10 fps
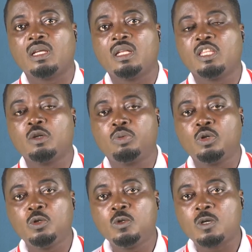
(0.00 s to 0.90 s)
they
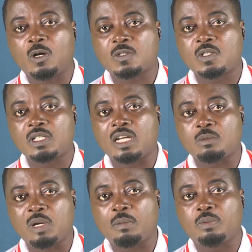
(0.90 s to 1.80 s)
produce oxygen as
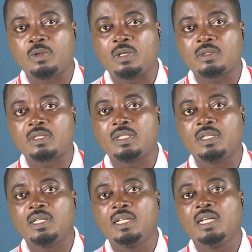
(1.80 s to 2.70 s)
byproduct.
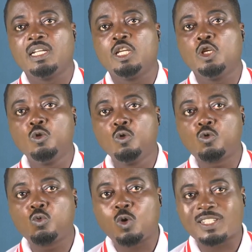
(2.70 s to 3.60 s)
They use
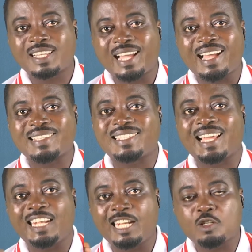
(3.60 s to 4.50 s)
water as the
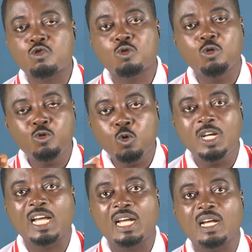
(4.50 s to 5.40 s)
electron
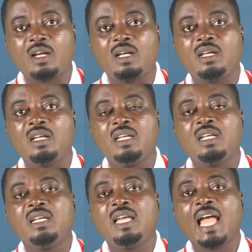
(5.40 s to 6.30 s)
donor.
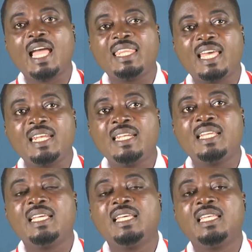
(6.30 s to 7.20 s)
And then
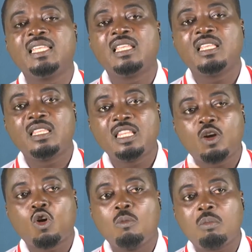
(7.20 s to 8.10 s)
they
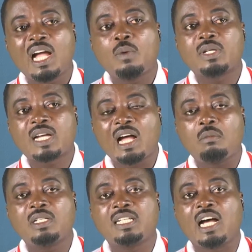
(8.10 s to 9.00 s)
combine with
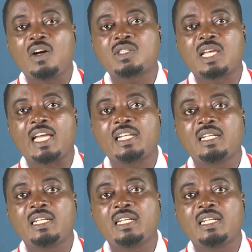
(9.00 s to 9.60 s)
carbon dioxide